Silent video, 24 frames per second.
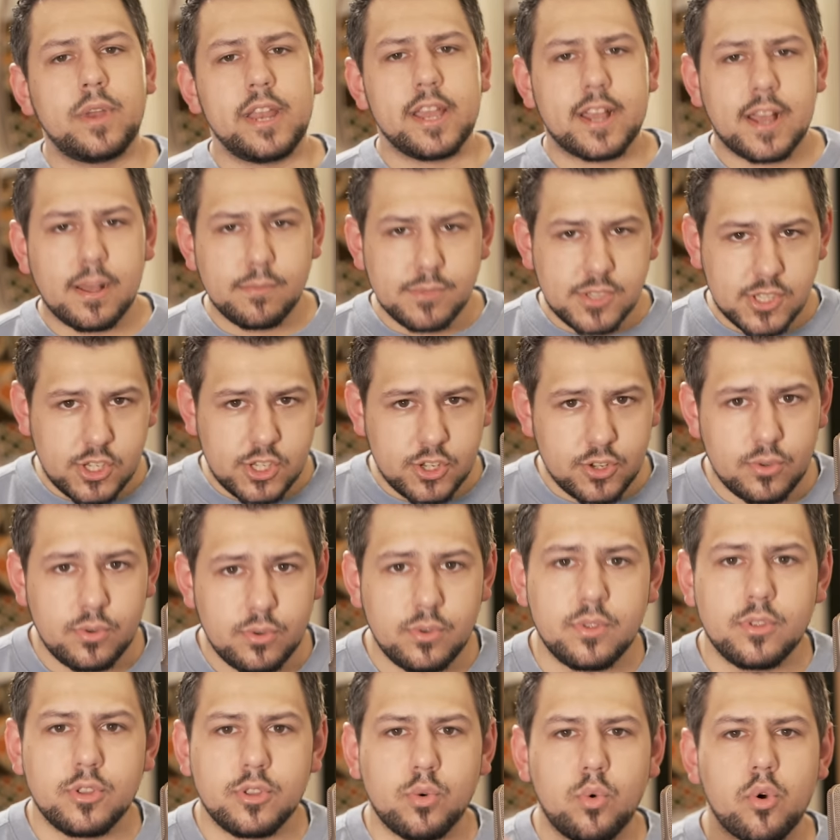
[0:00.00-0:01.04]
it comes to
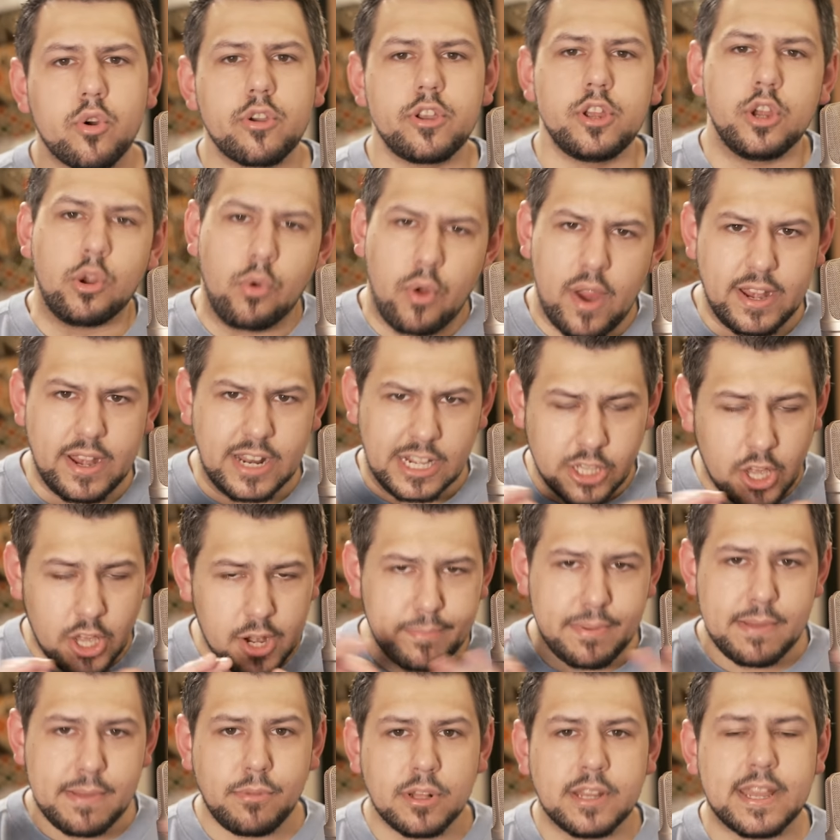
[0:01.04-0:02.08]
the war in Ukraine, a lot of
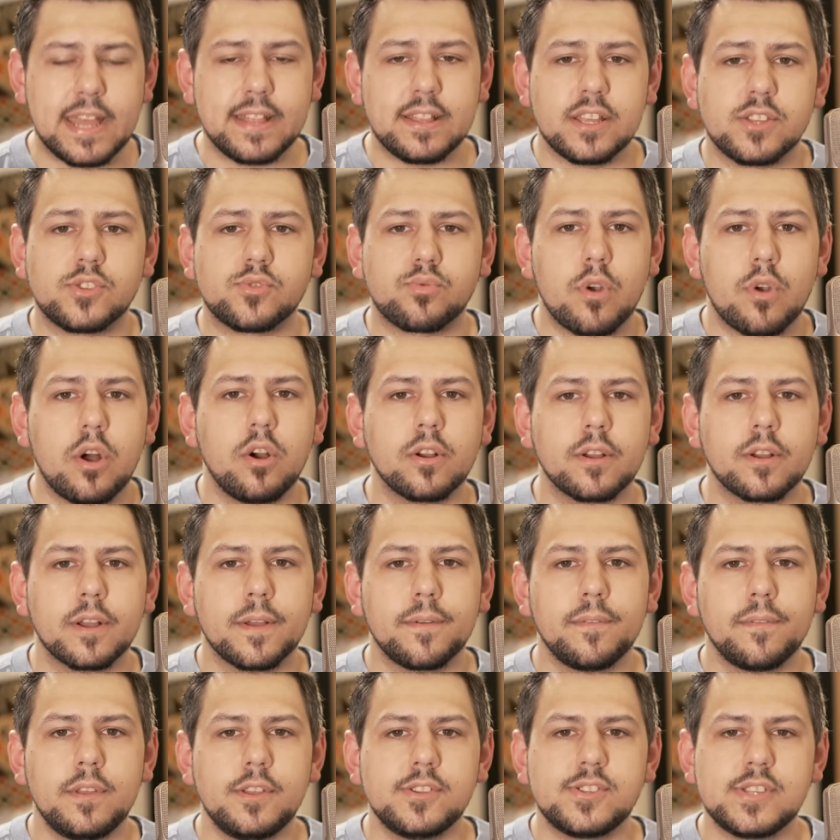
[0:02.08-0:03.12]
people get this wrong.
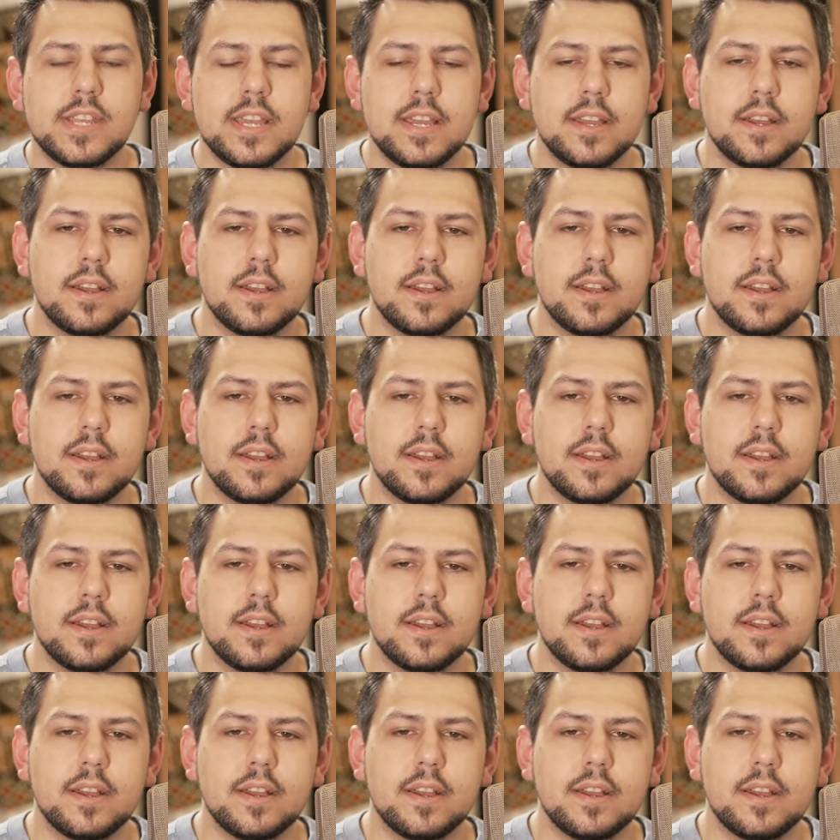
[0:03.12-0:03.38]
You see,